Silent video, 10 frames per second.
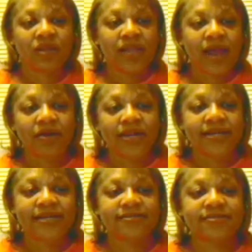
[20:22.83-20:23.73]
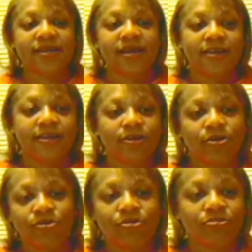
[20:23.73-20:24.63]
Hilarious, you
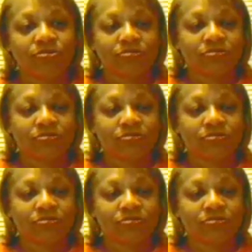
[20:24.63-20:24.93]
know,